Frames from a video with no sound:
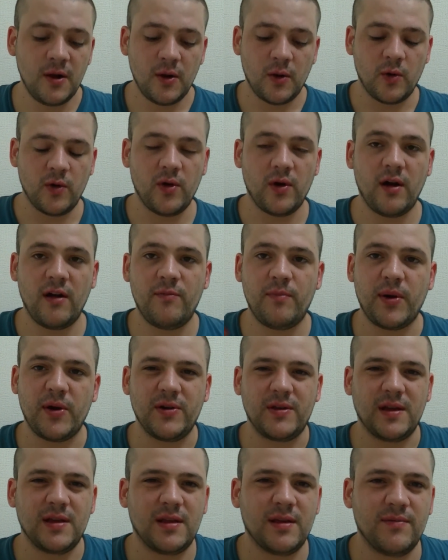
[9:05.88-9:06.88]
Although I've
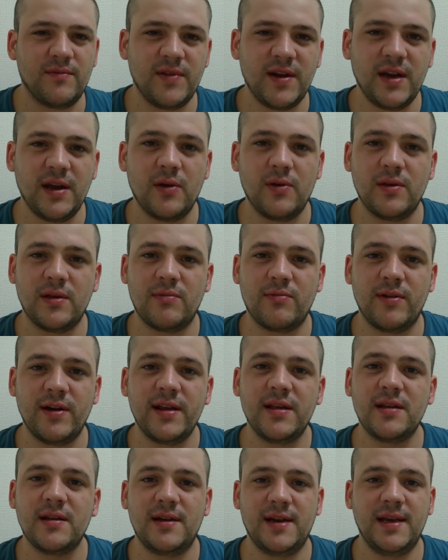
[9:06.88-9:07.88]
posted some videos
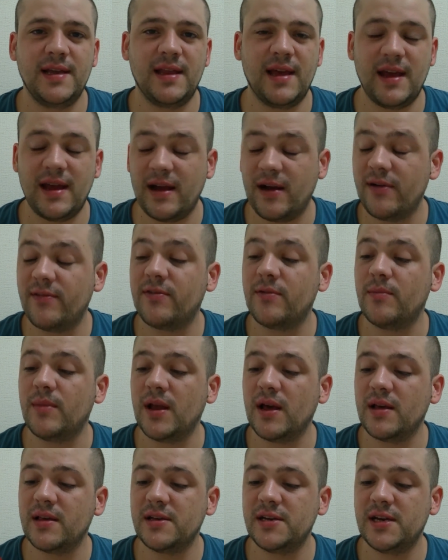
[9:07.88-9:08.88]
recently, they are from
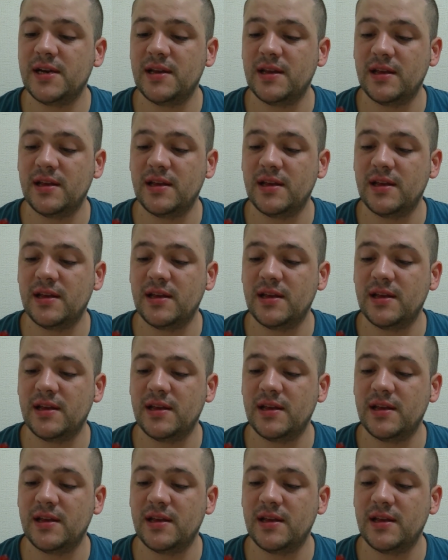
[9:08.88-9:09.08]
last year.